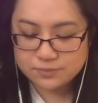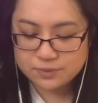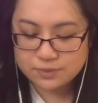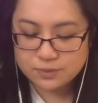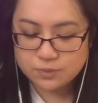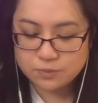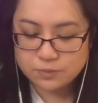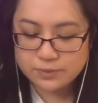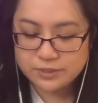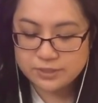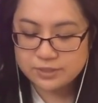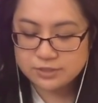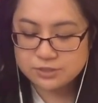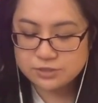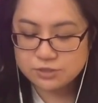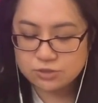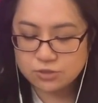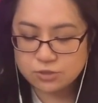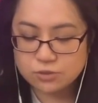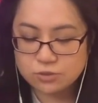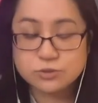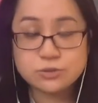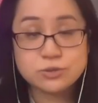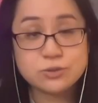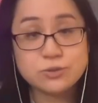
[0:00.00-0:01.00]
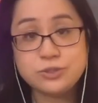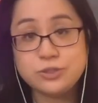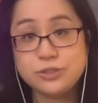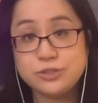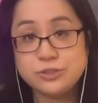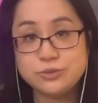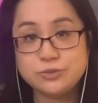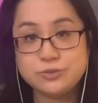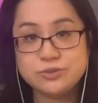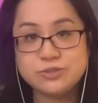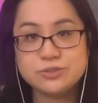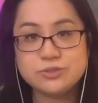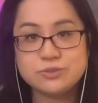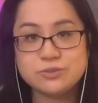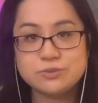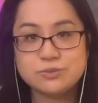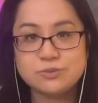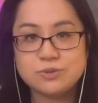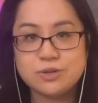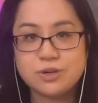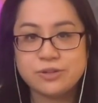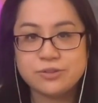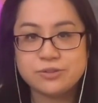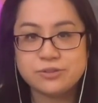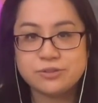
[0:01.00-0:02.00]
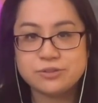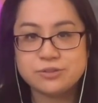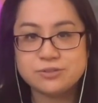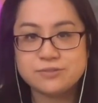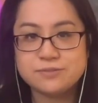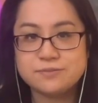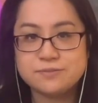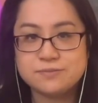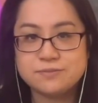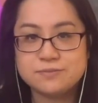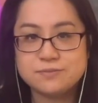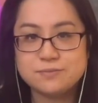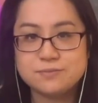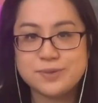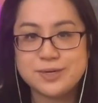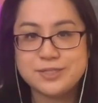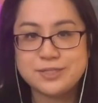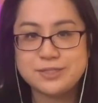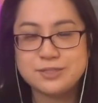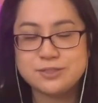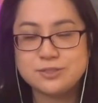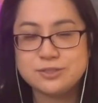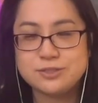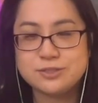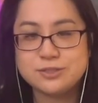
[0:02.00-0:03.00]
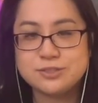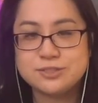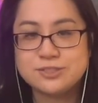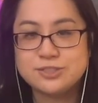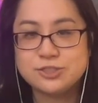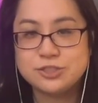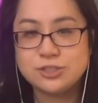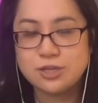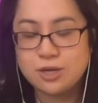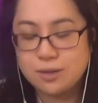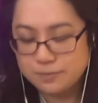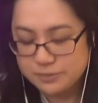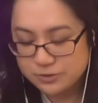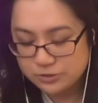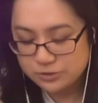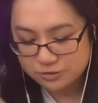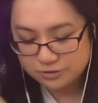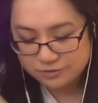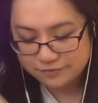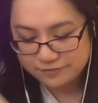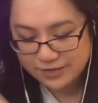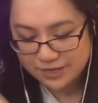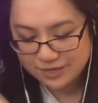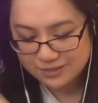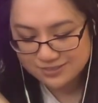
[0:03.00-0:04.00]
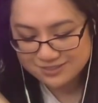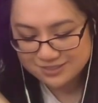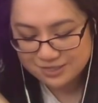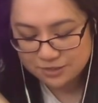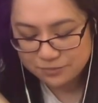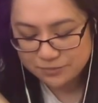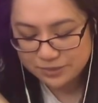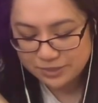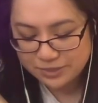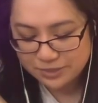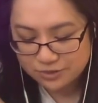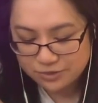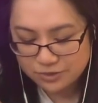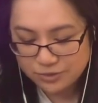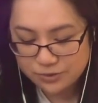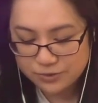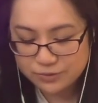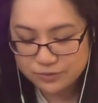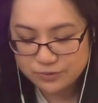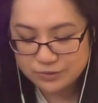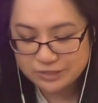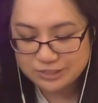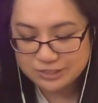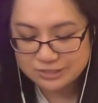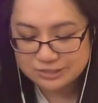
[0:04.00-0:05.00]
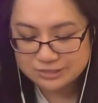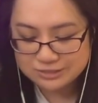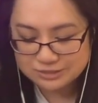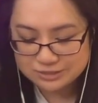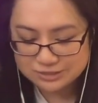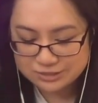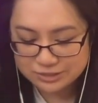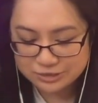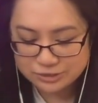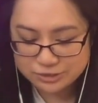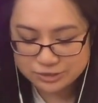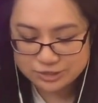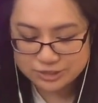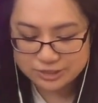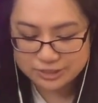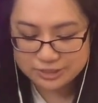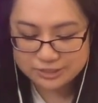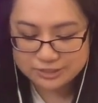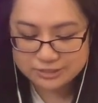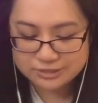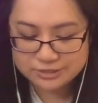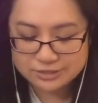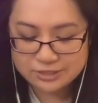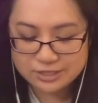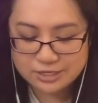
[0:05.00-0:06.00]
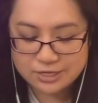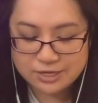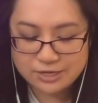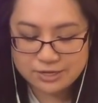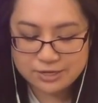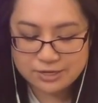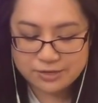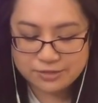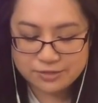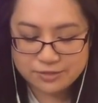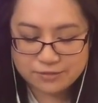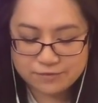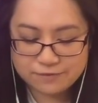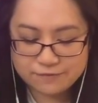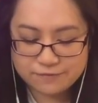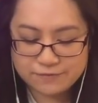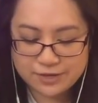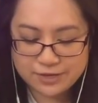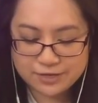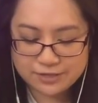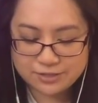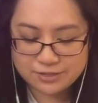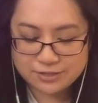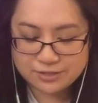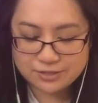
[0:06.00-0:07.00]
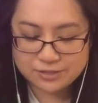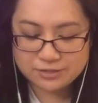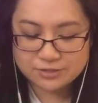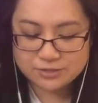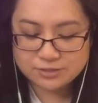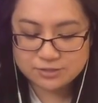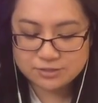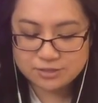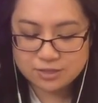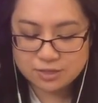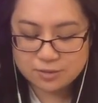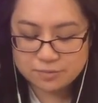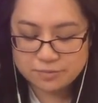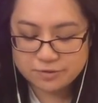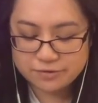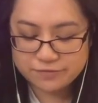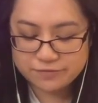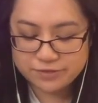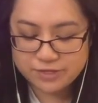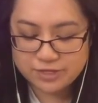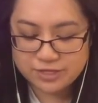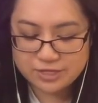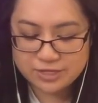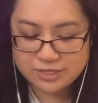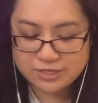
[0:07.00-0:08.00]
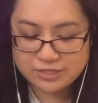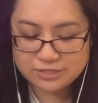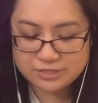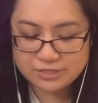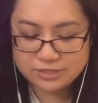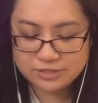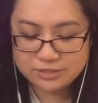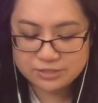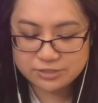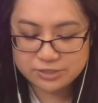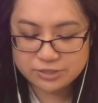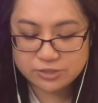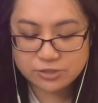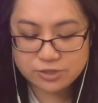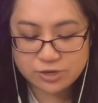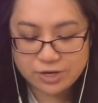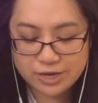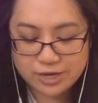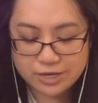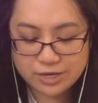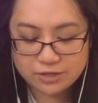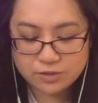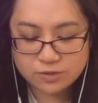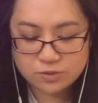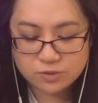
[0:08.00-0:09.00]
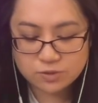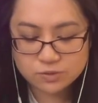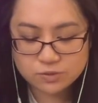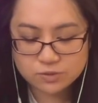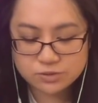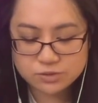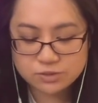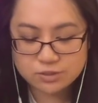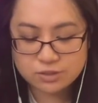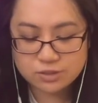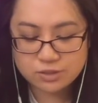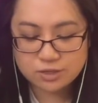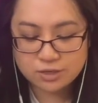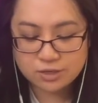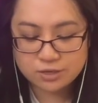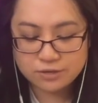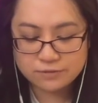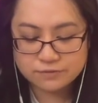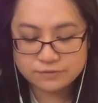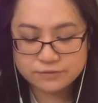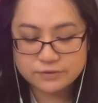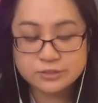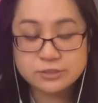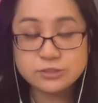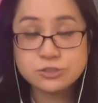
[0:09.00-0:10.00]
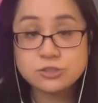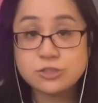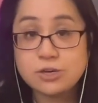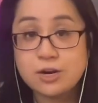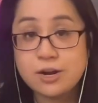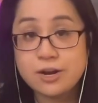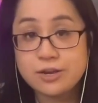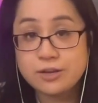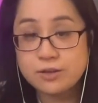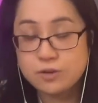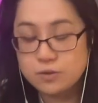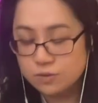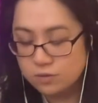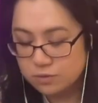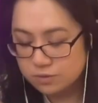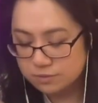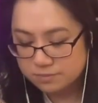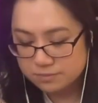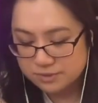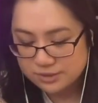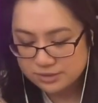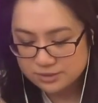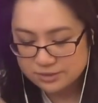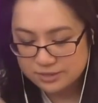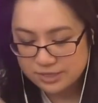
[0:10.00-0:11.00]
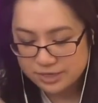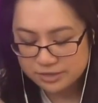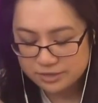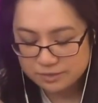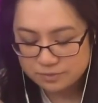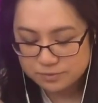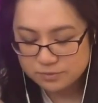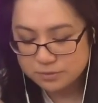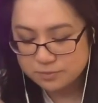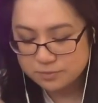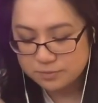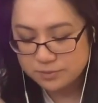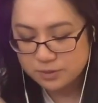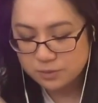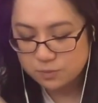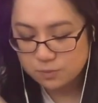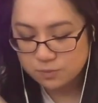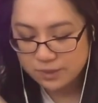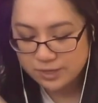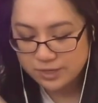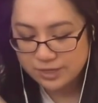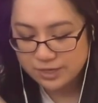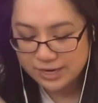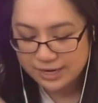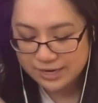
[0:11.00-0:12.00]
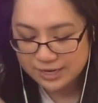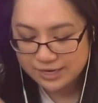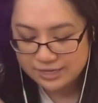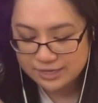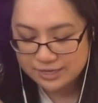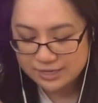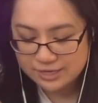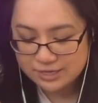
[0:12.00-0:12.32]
we can also use other regular geometry facts that we know, such as the fact that the sum of the interior angles of a triangle must add up to be 180.